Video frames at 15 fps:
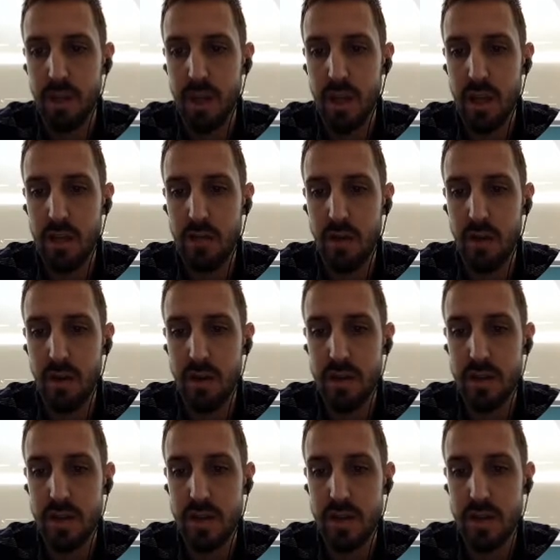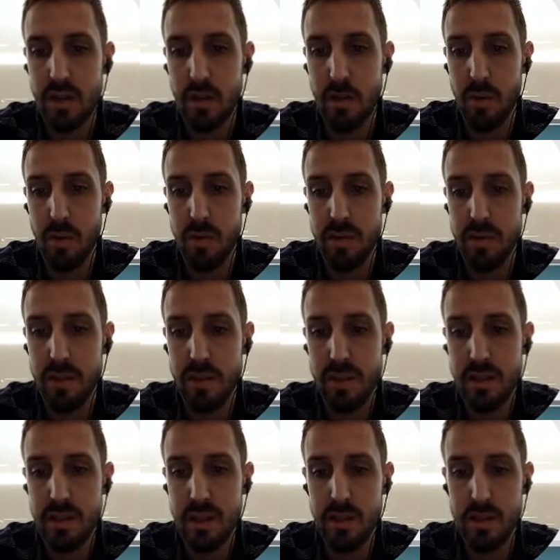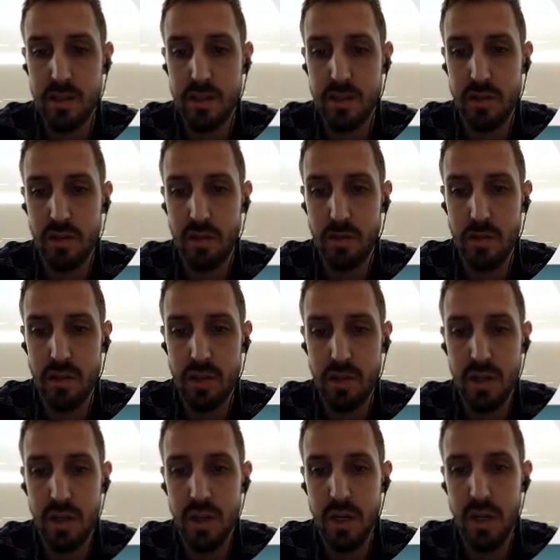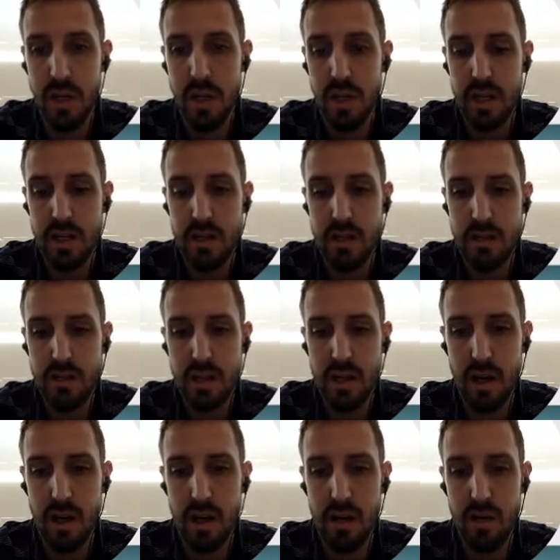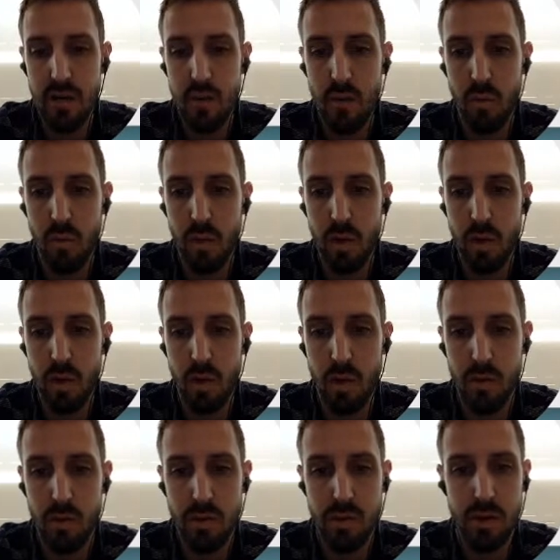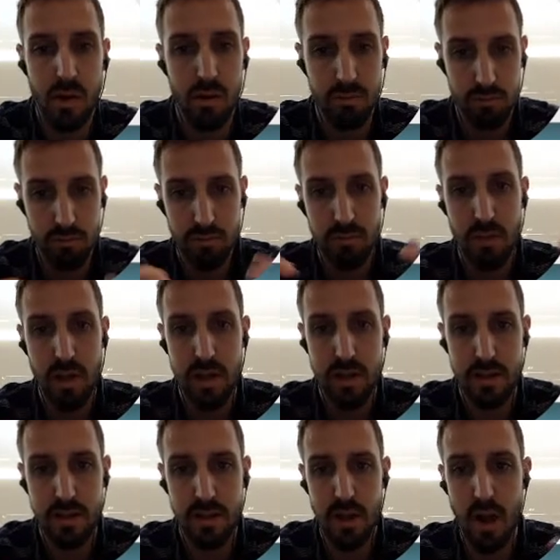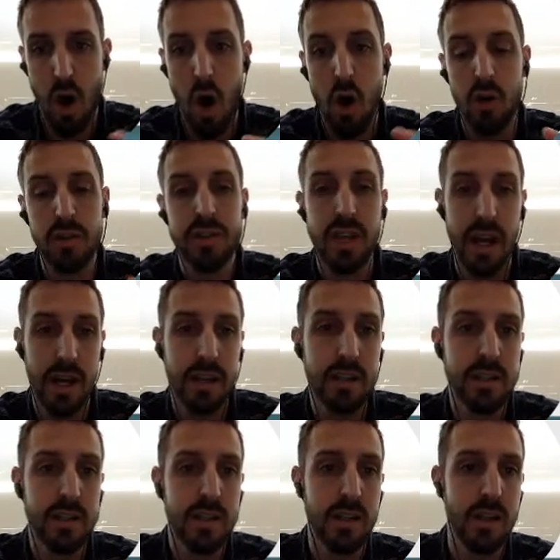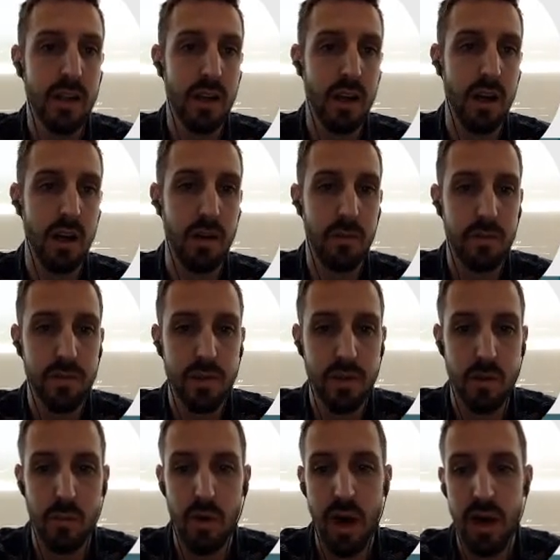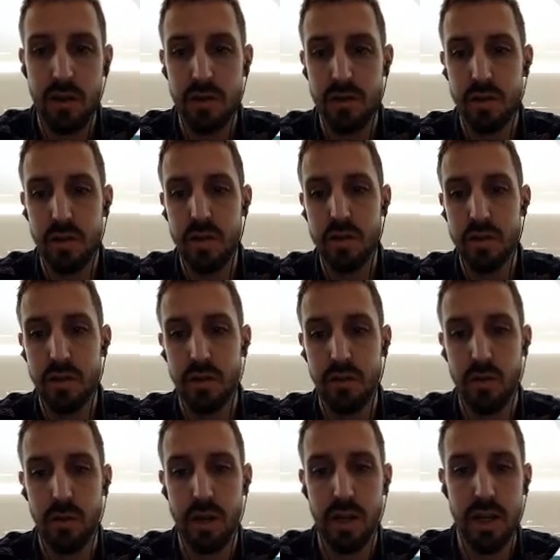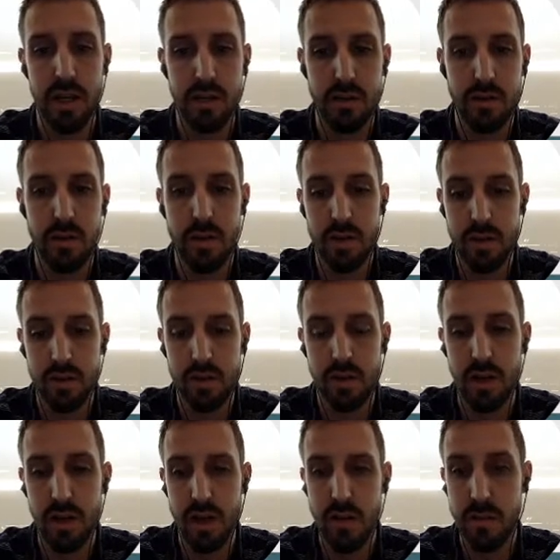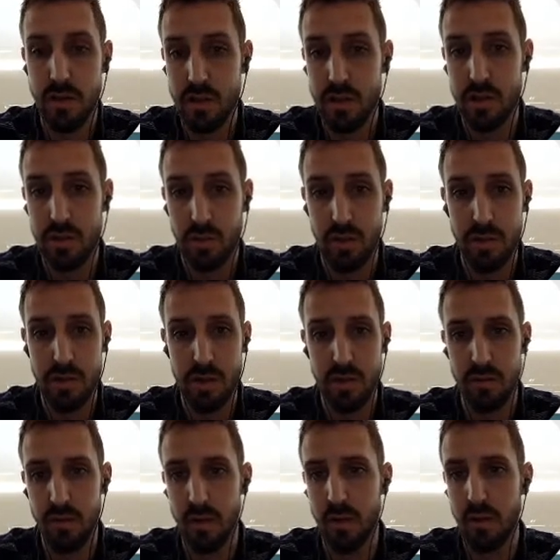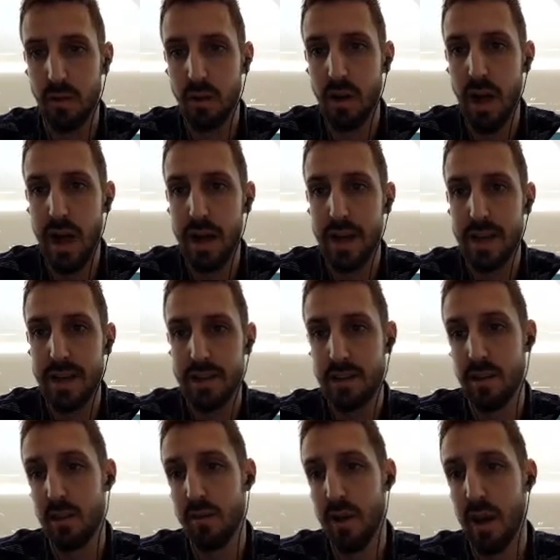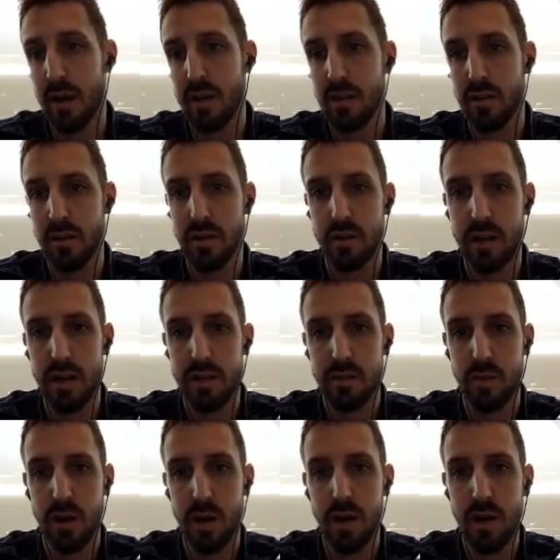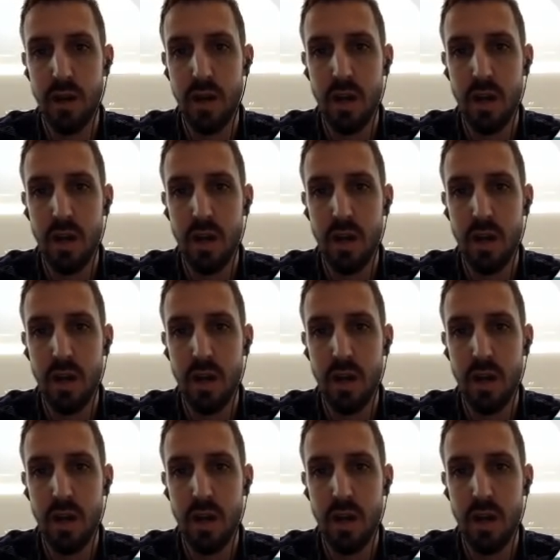As far as SEO purposes, the image description is what we'll show as alt text to the browser. So if you want to enter an image description for a little added SEO value, you can do that as well.